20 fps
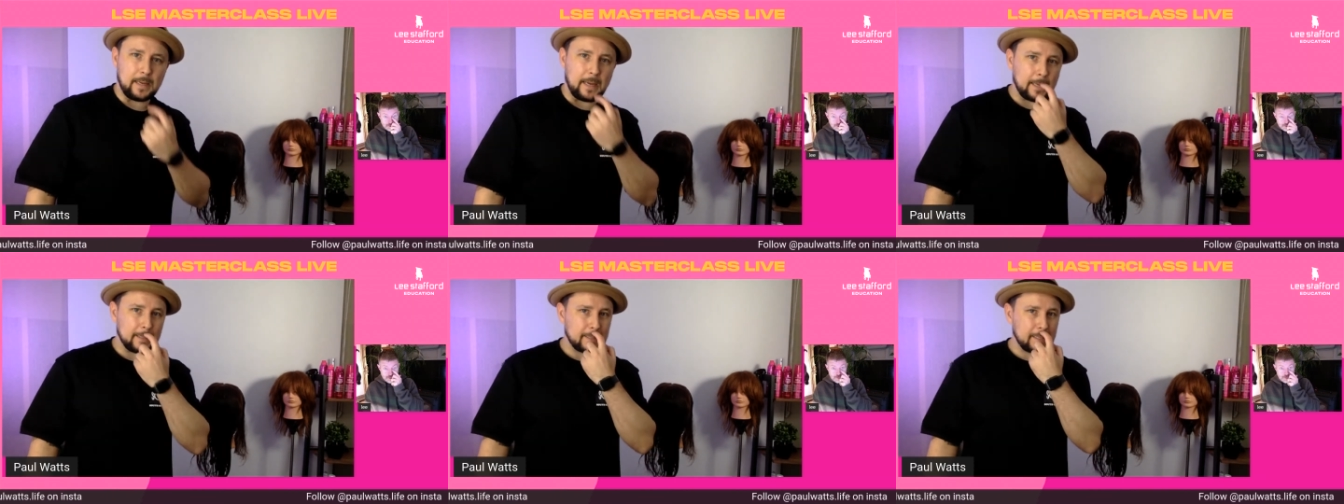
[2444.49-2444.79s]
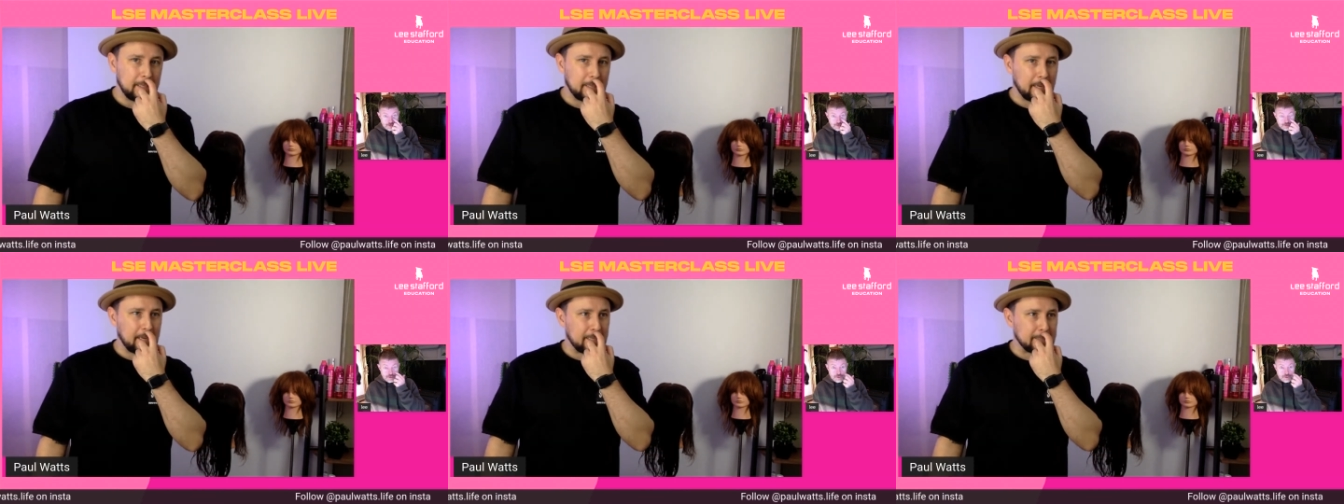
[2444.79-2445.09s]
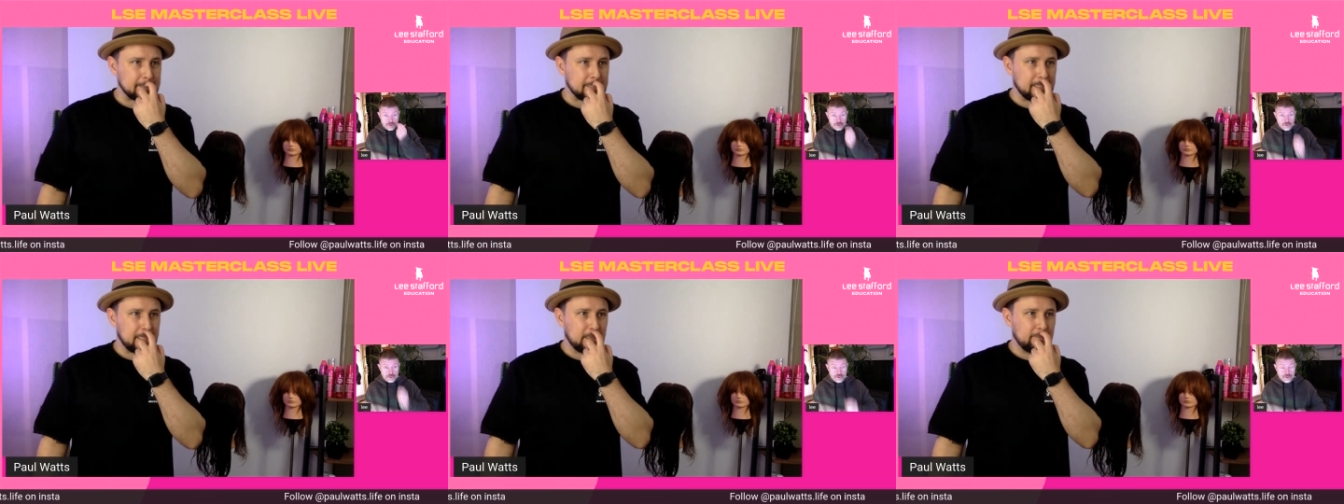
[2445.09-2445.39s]
I think I
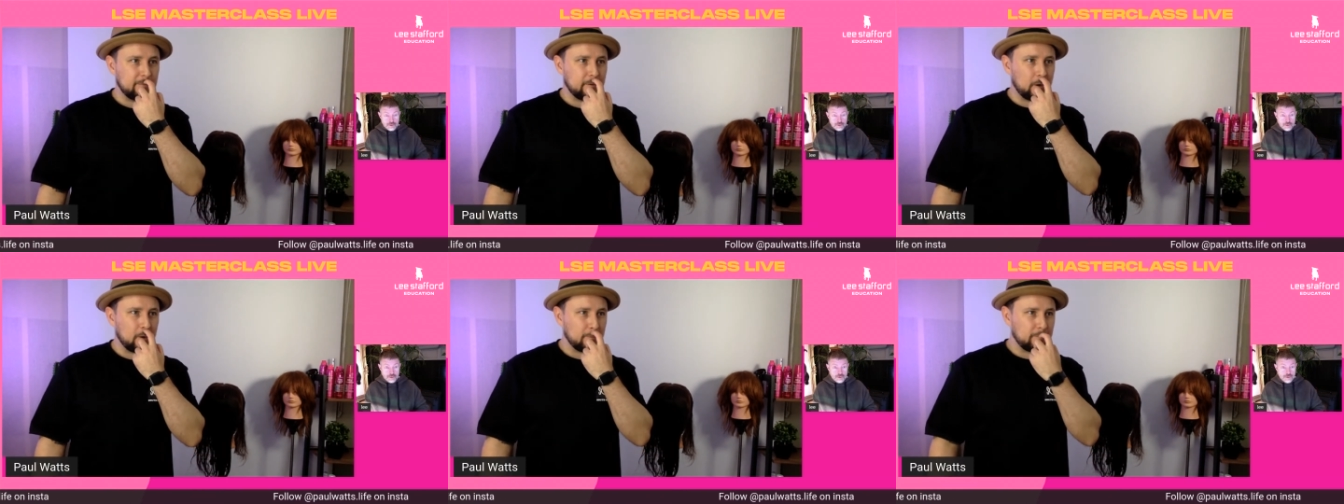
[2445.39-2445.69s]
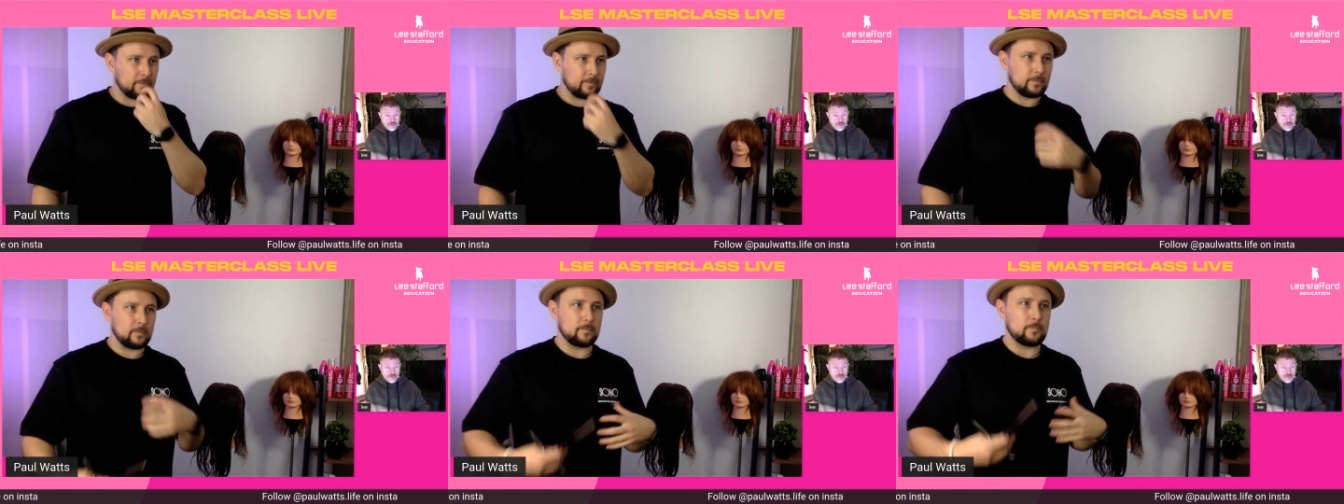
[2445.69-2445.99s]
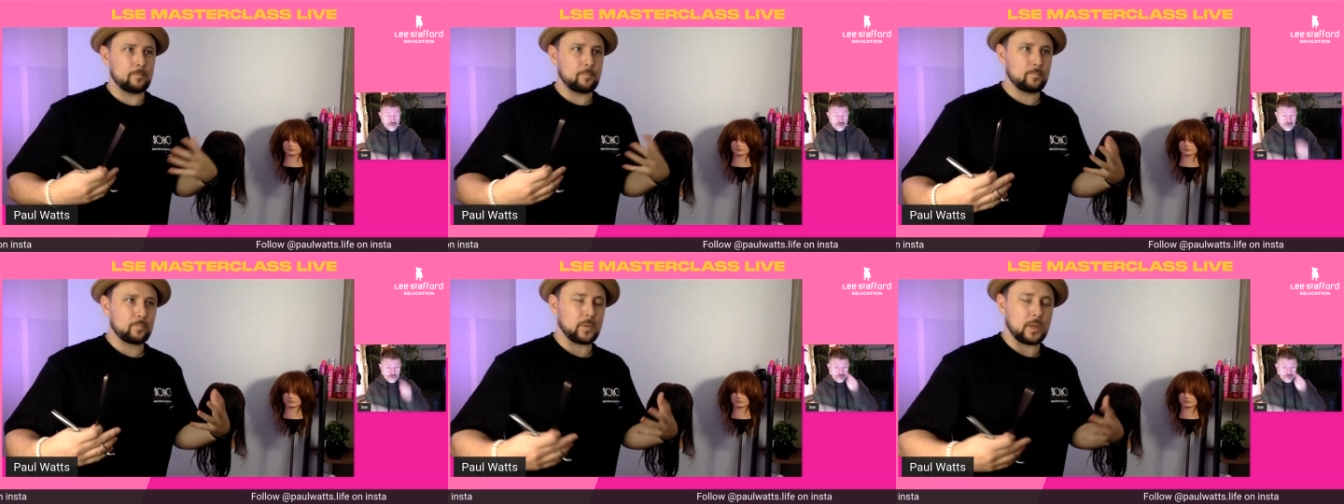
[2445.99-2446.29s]
had to give off
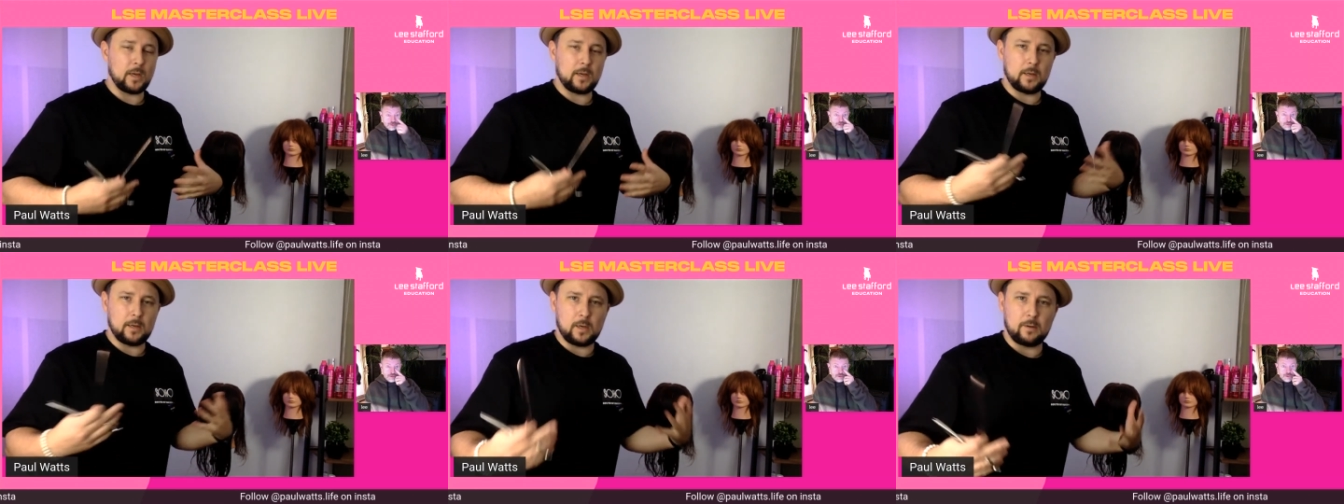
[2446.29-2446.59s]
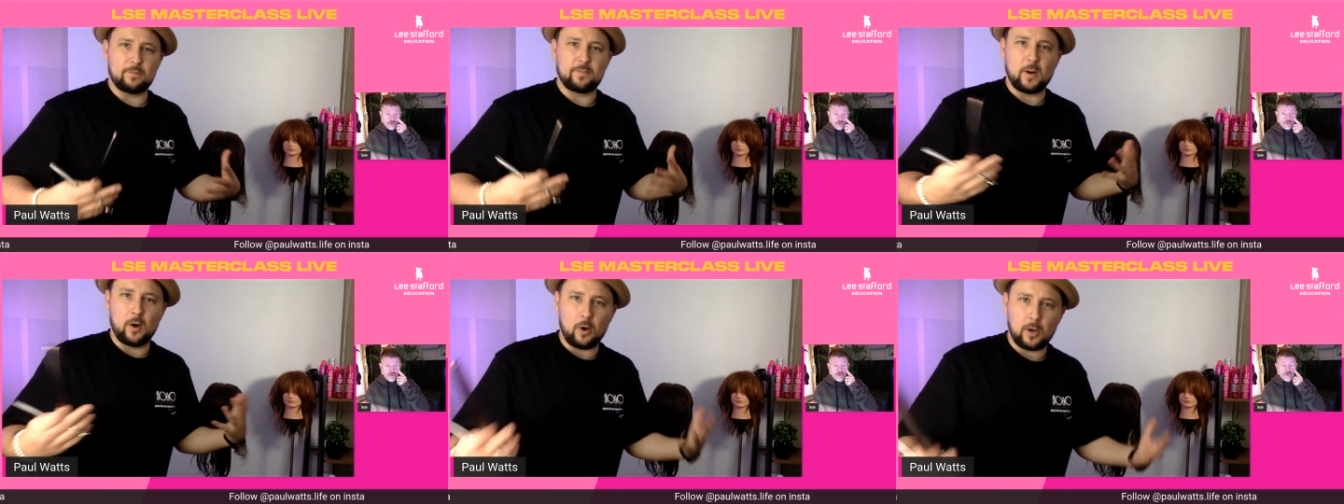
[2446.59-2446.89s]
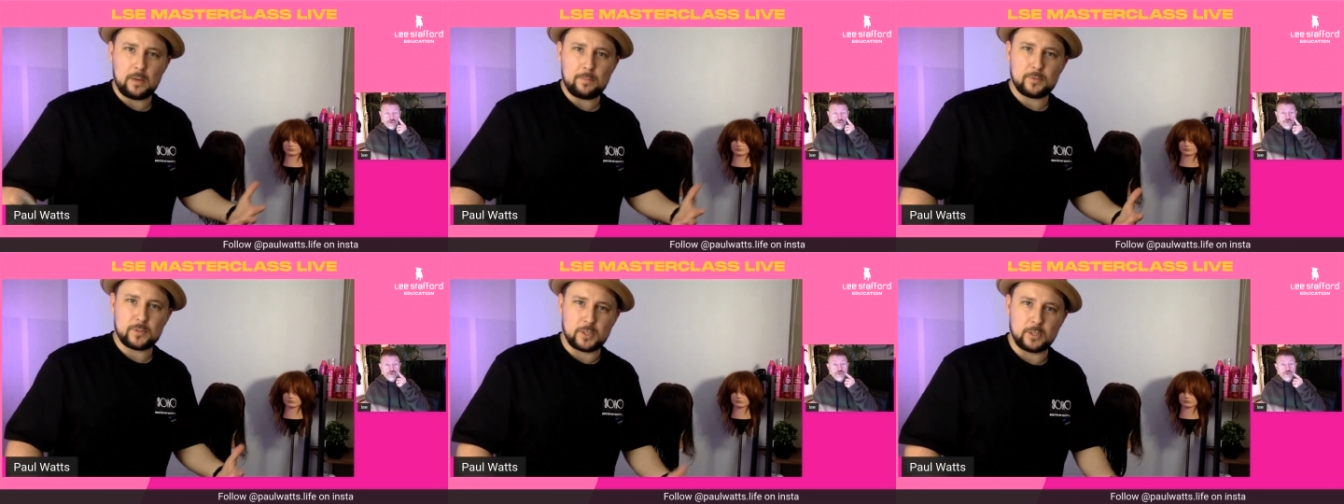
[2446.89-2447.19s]
a vibe